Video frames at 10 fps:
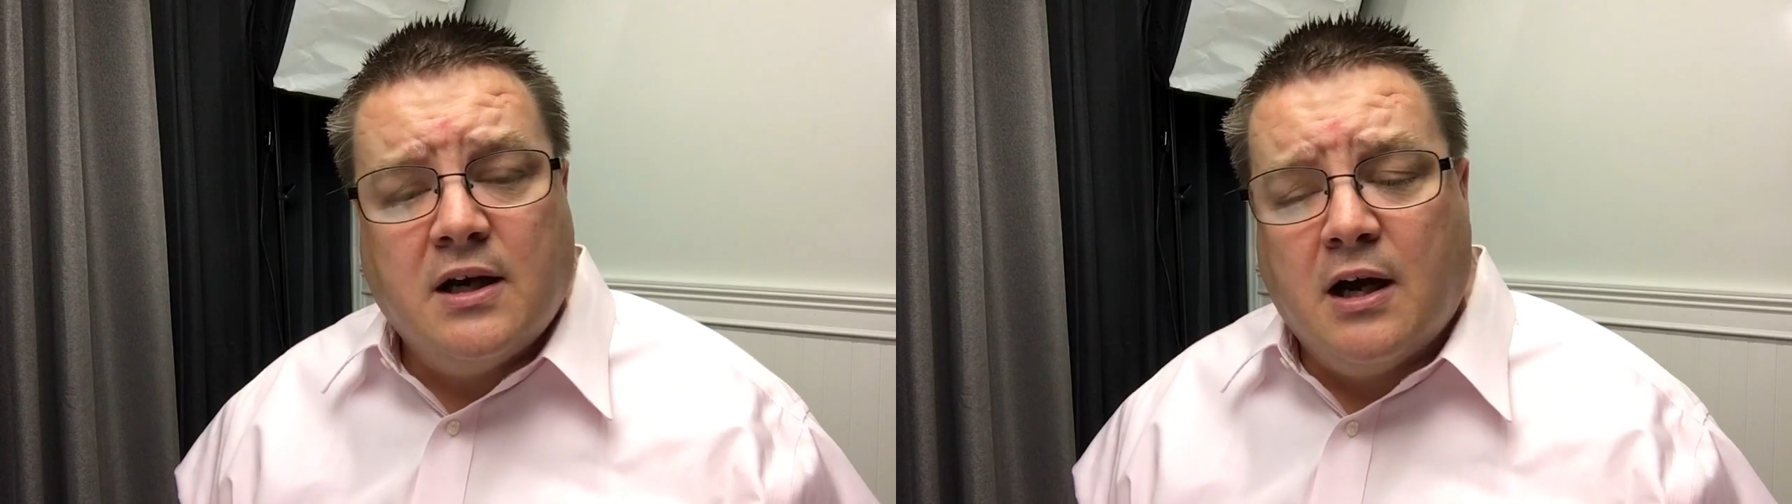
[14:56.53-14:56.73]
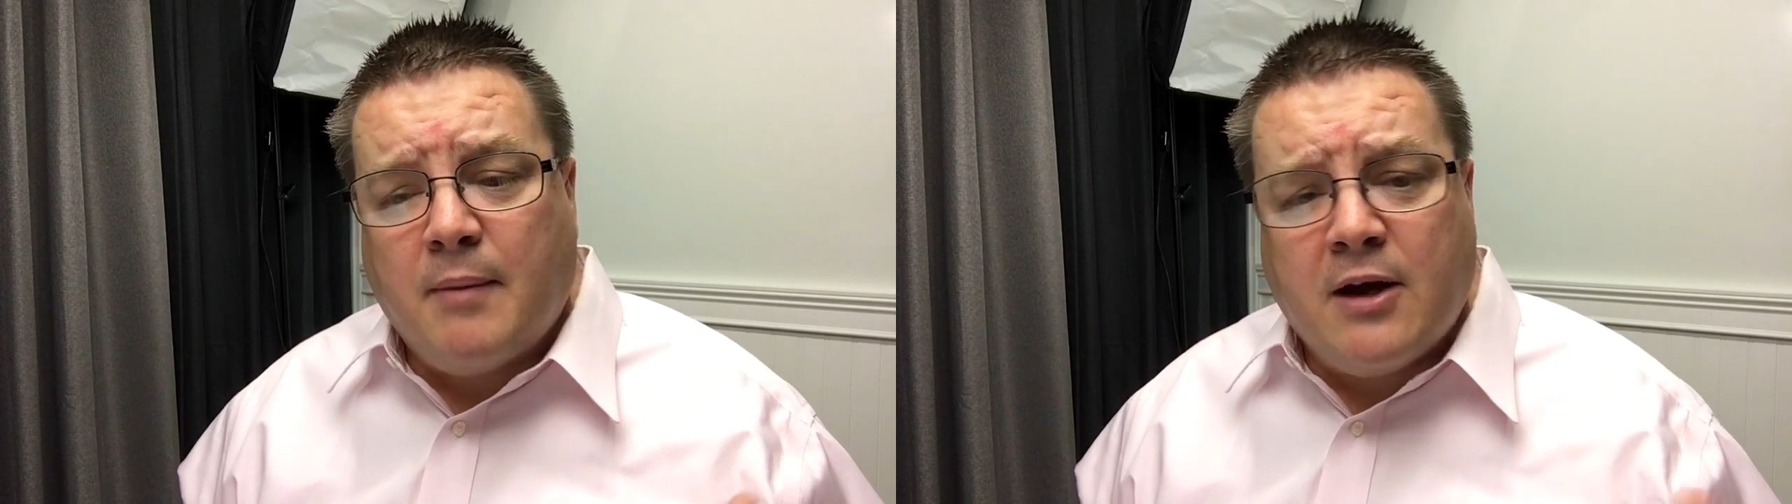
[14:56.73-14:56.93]

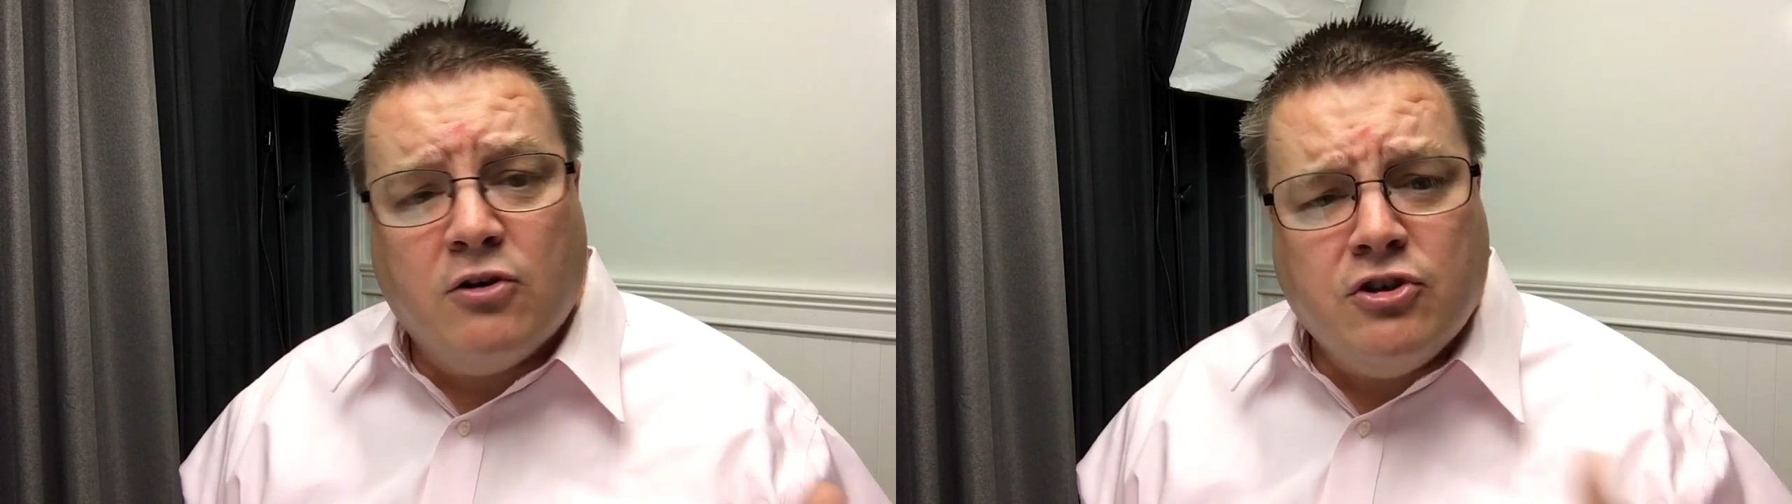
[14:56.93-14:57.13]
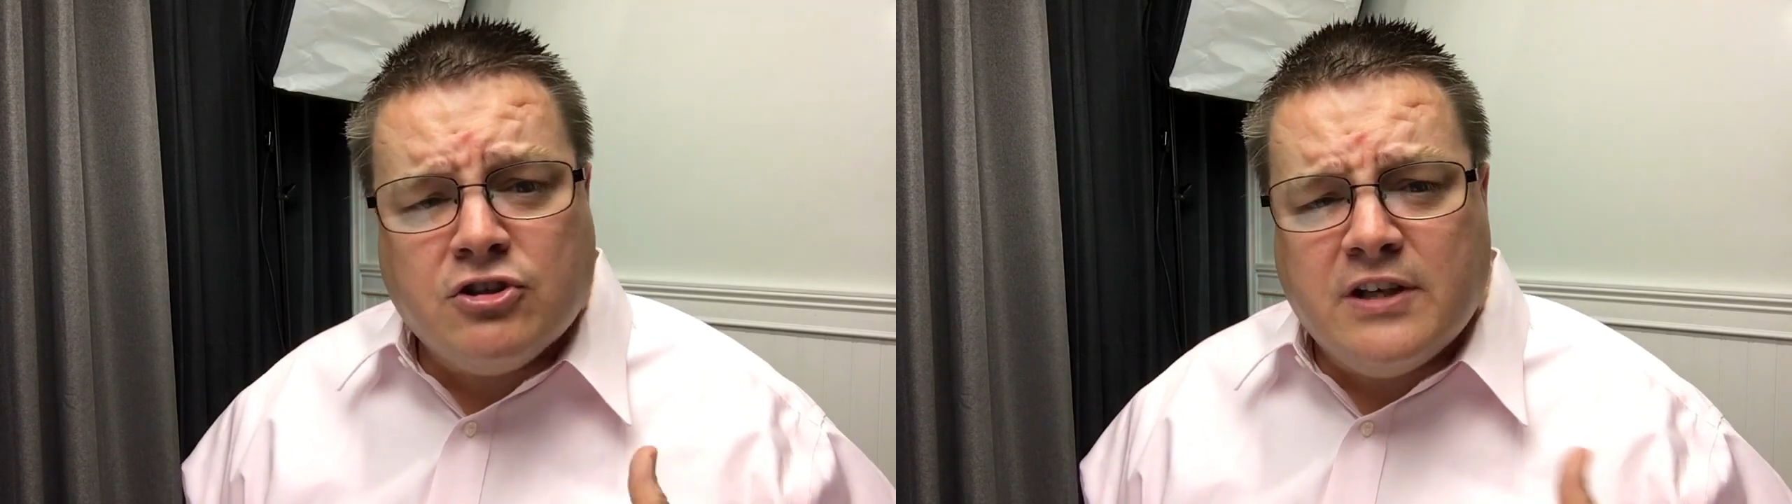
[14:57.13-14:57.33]
I
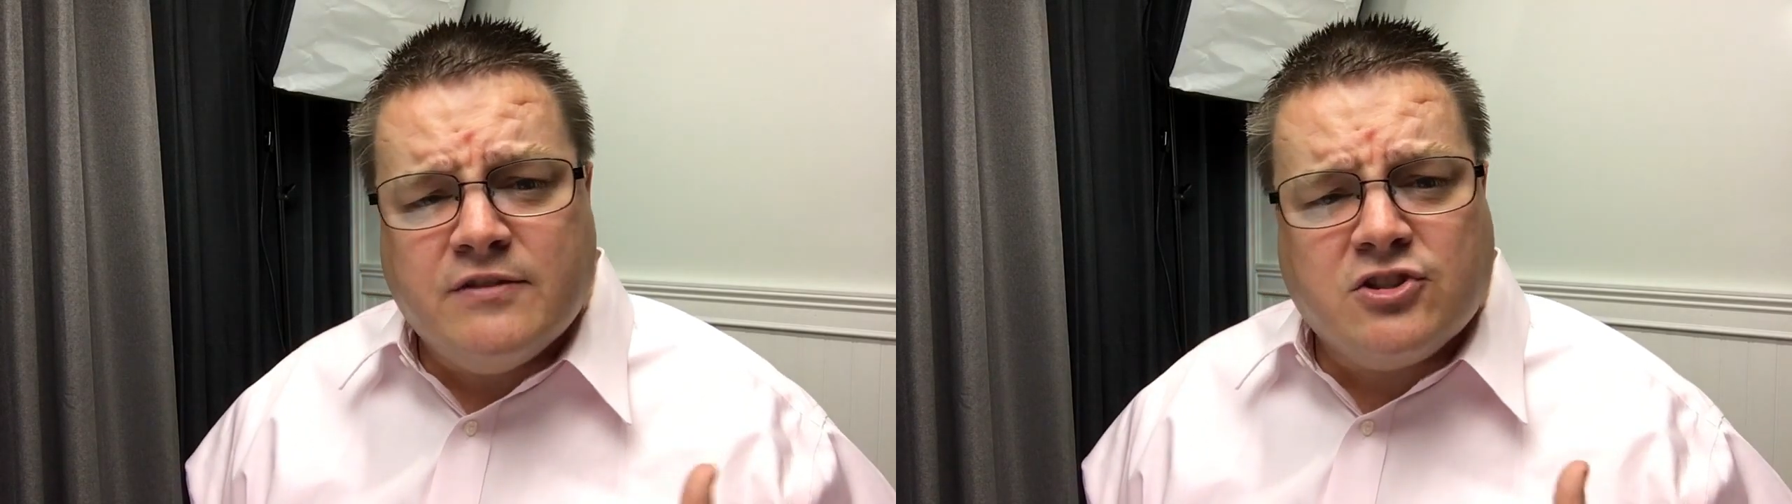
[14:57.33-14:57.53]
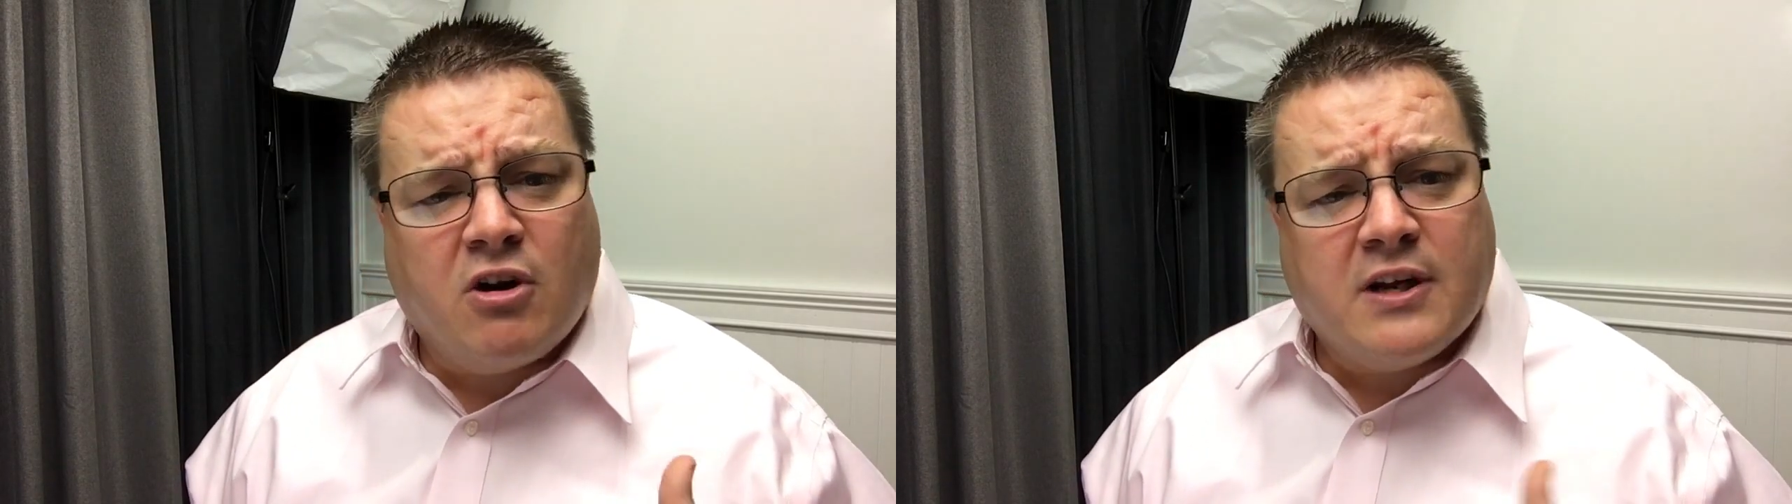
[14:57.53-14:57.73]
don't usually
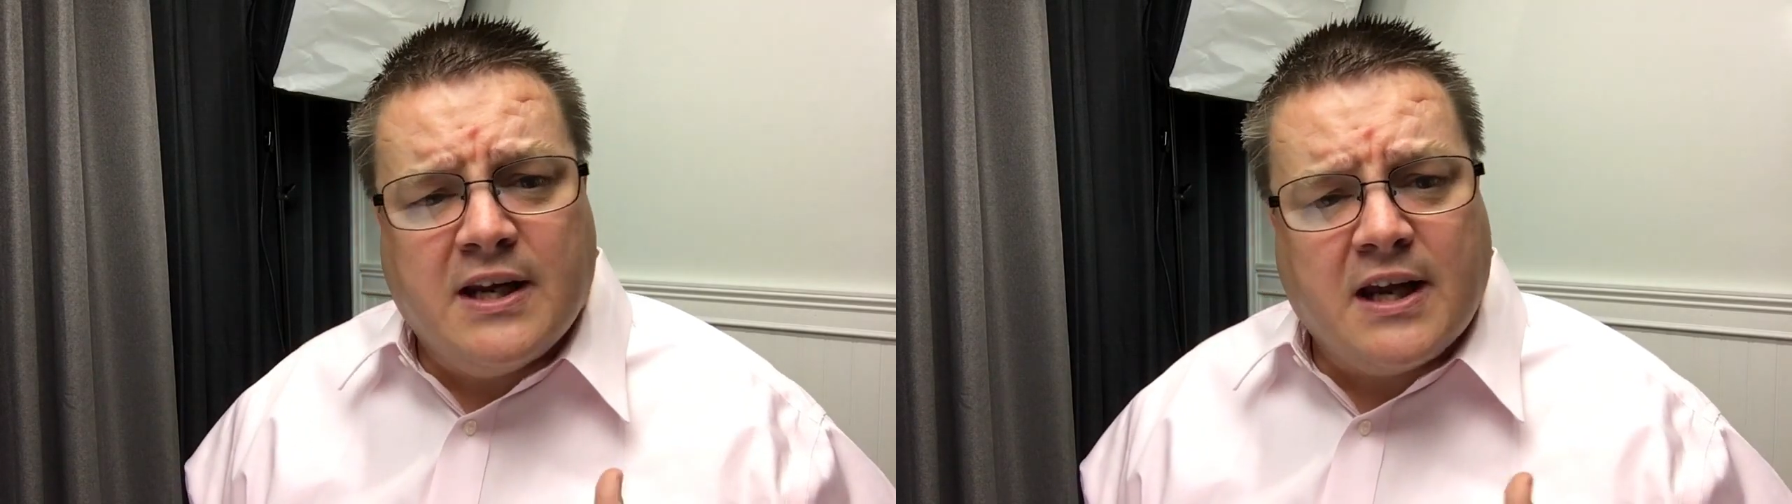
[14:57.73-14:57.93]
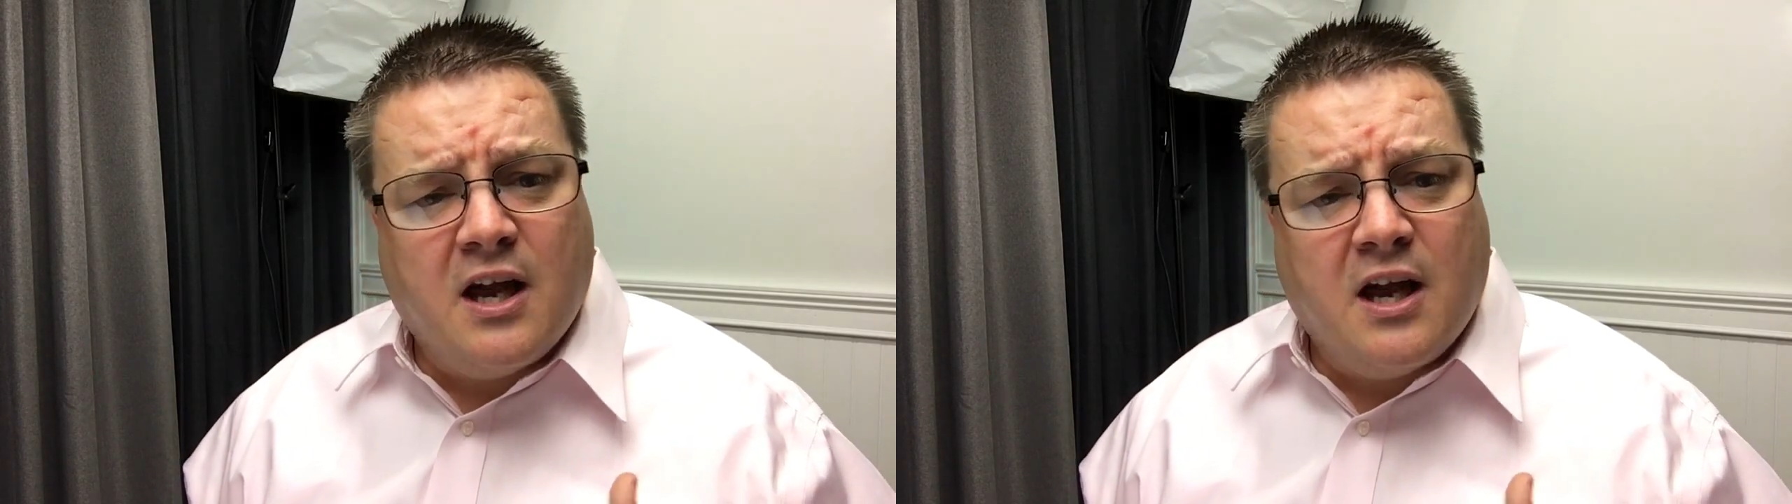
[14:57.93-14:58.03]
even start getting